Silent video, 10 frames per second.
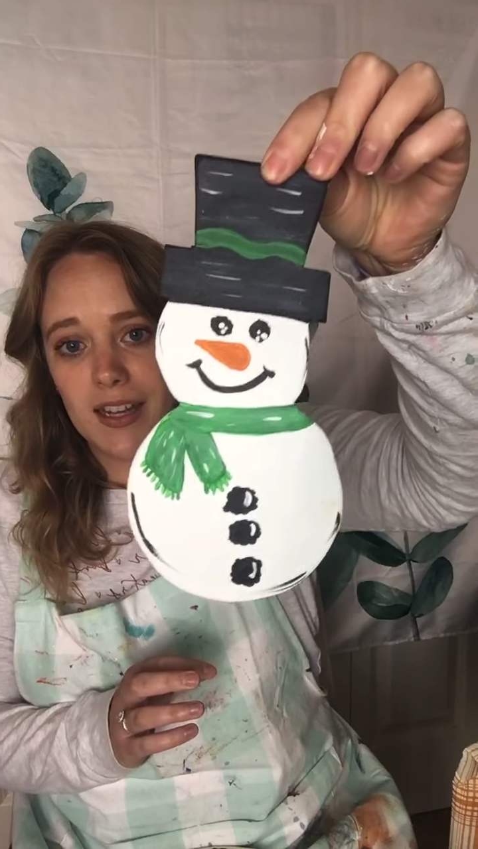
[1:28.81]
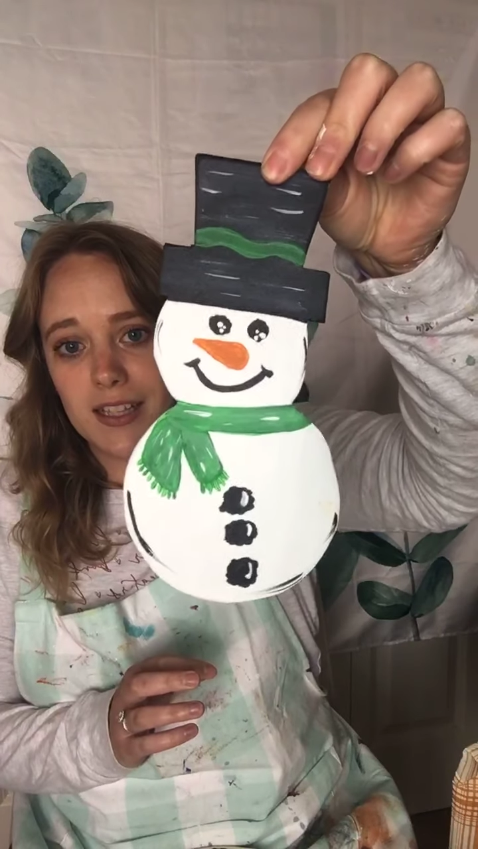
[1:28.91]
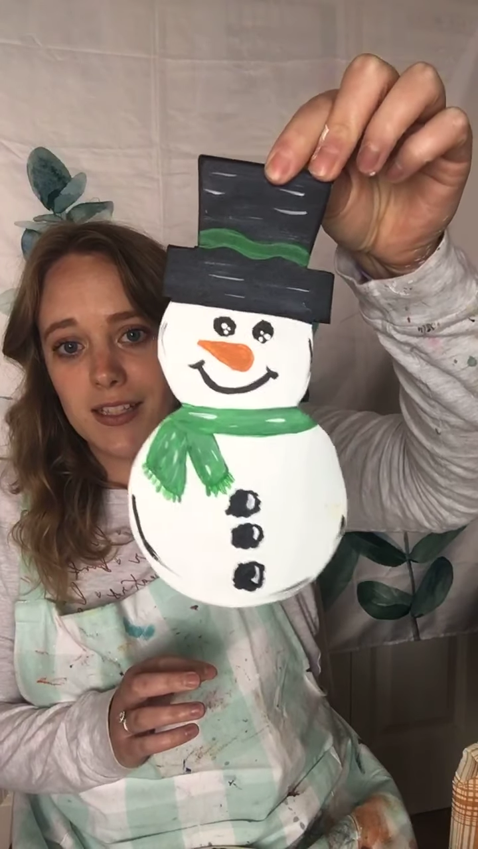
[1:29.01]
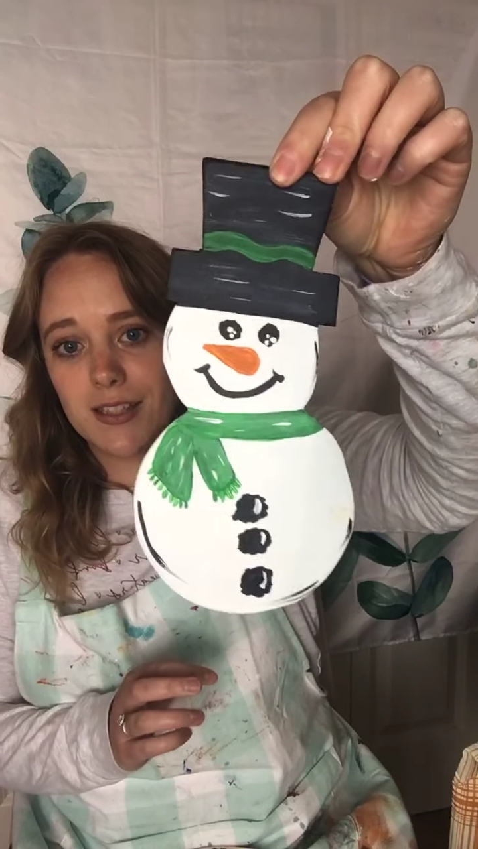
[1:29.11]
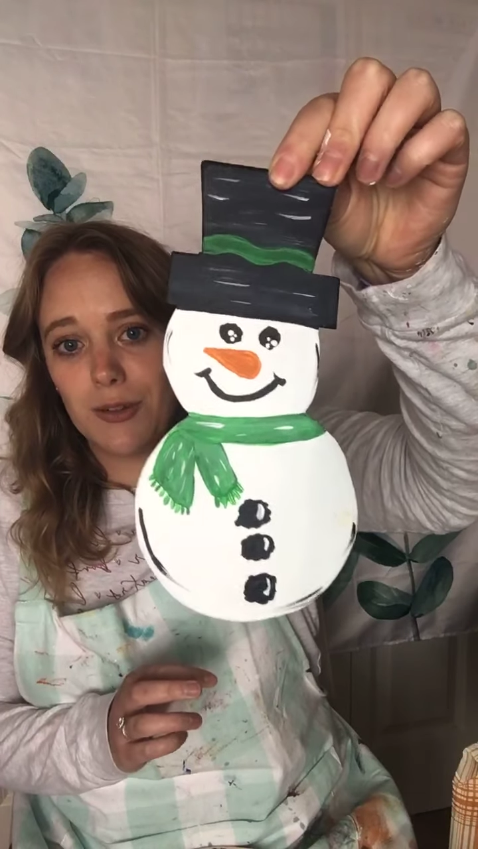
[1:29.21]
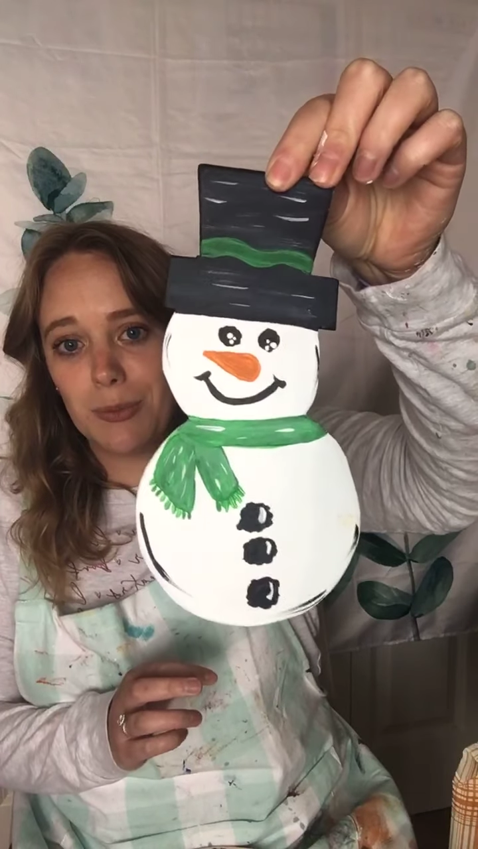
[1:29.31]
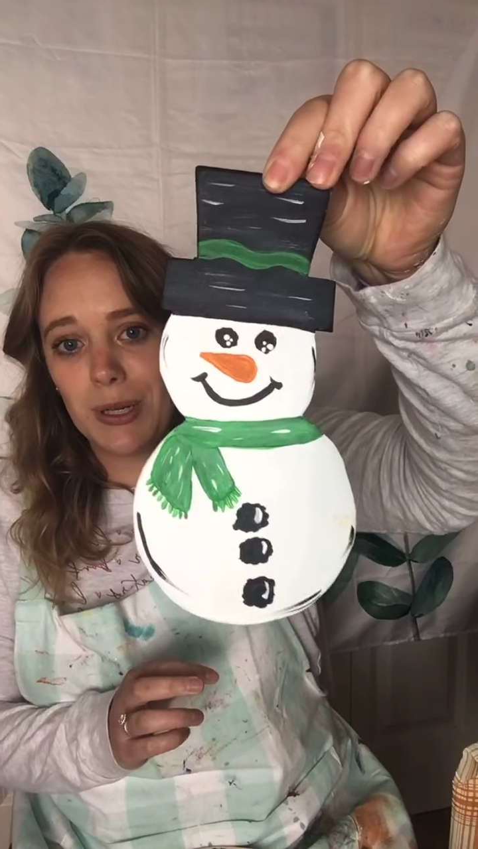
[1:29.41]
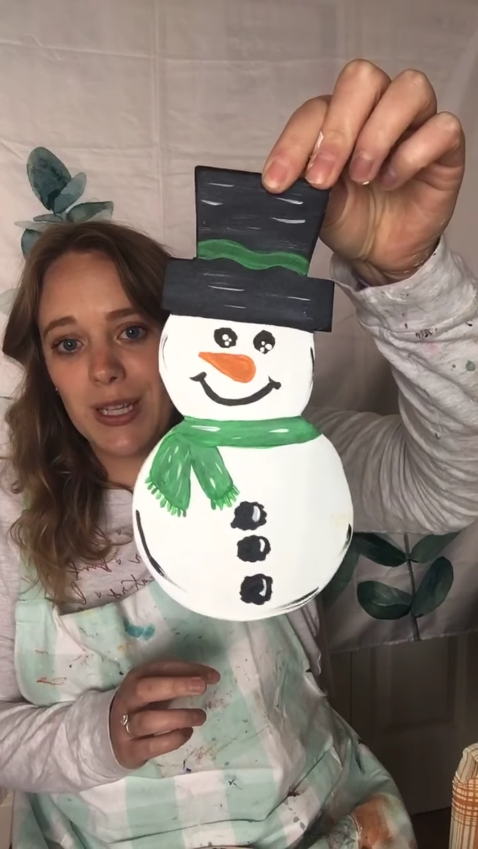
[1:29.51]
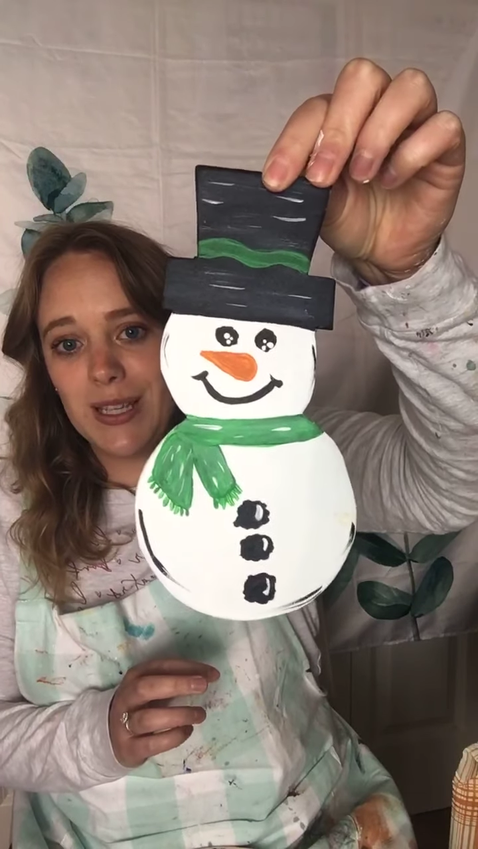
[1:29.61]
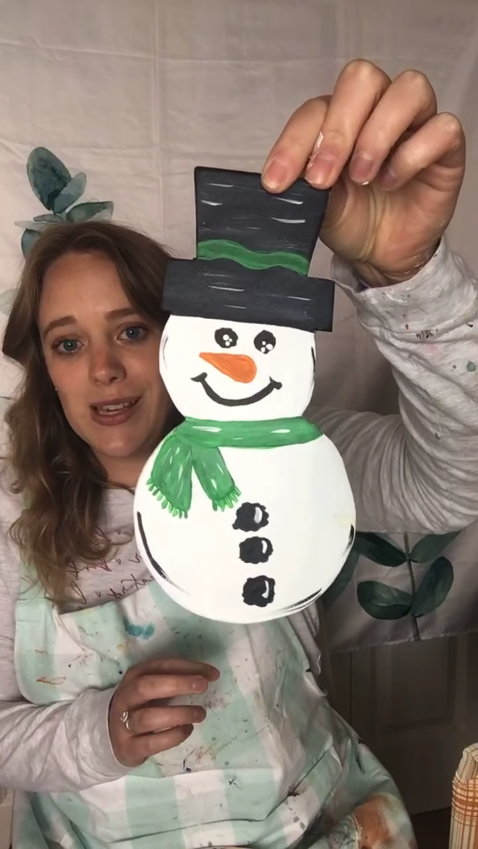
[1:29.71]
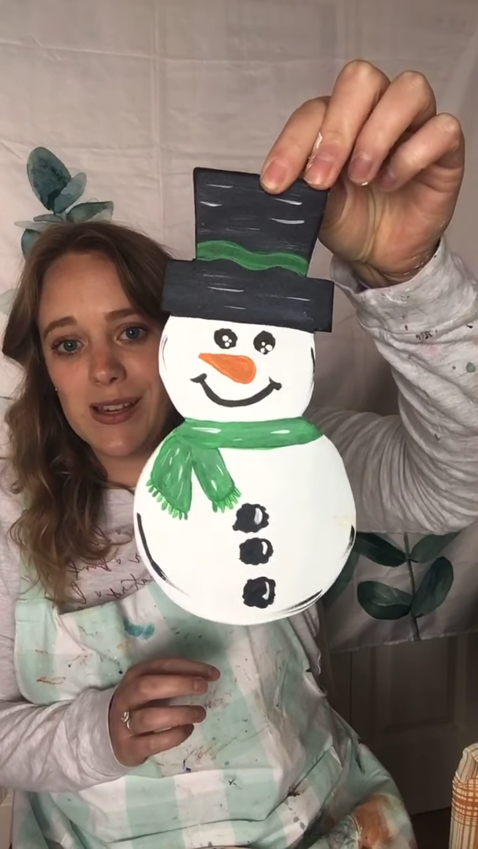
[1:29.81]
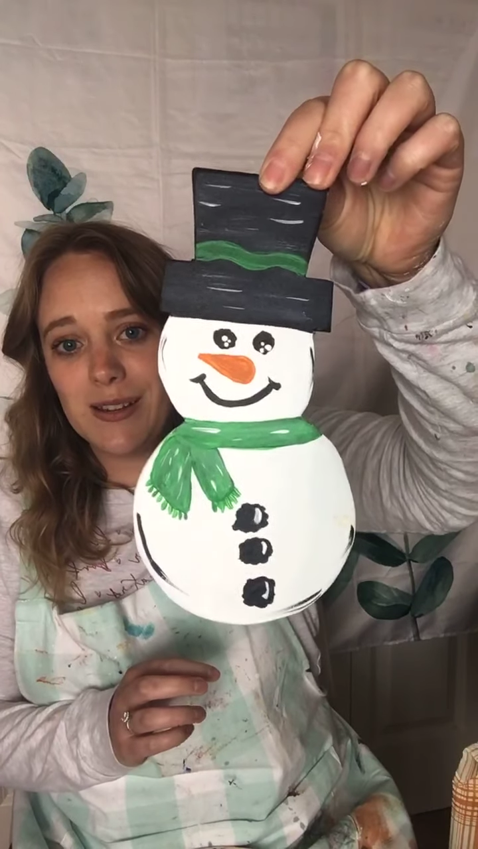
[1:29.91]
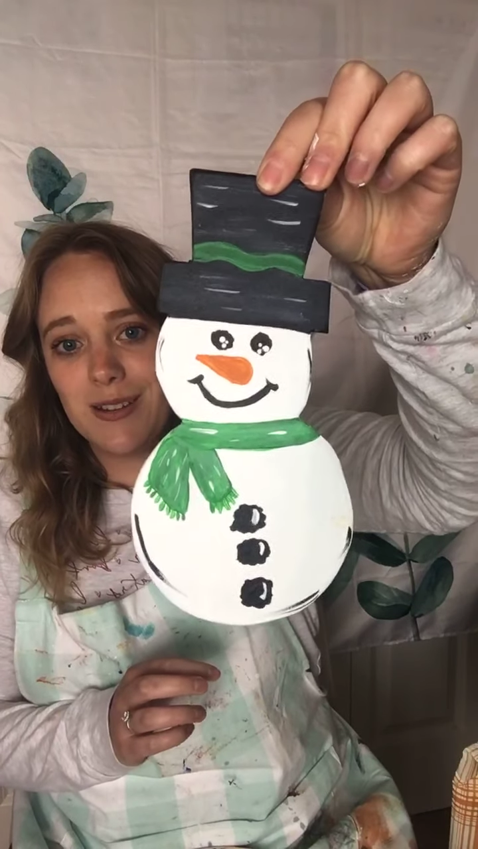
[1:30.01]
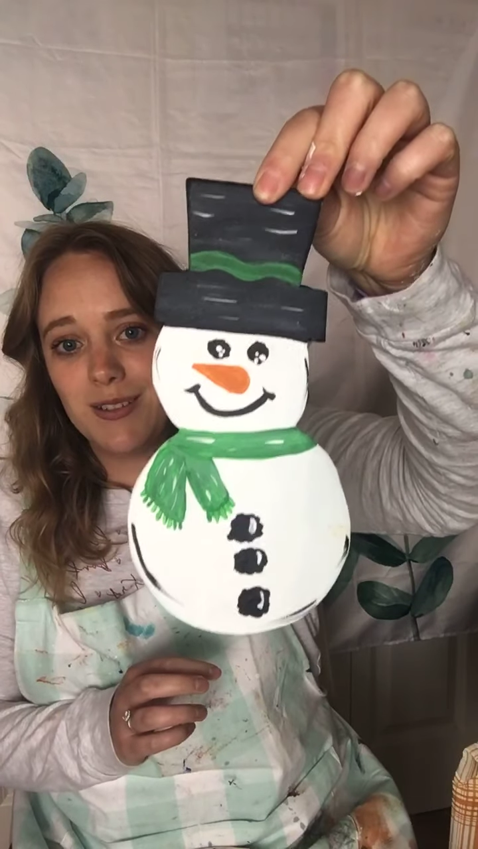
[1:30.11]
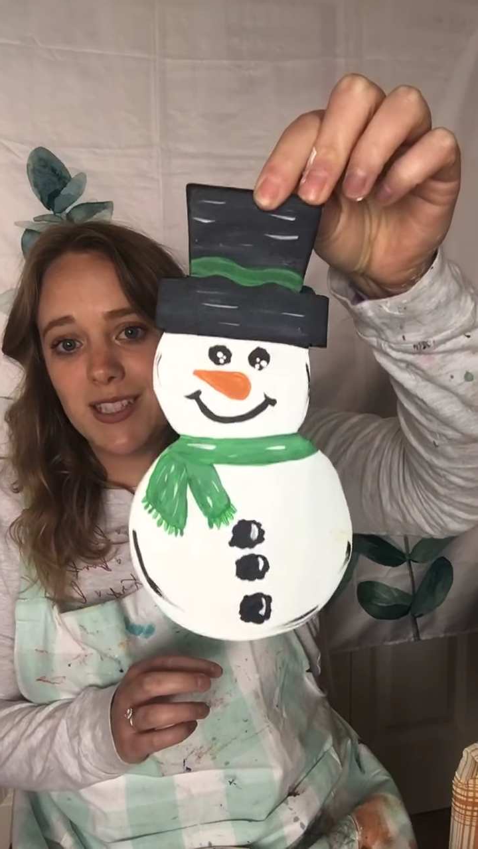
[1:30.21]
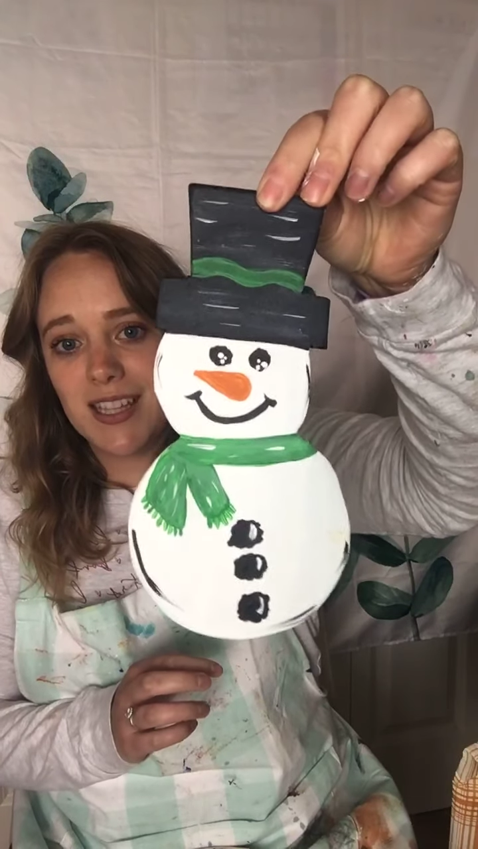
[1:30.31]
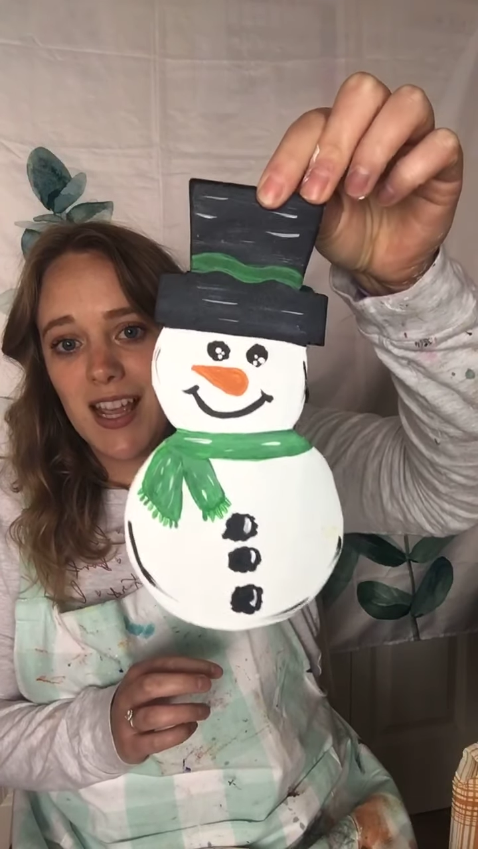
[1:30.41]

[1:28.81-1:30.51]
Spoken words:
He's super cute.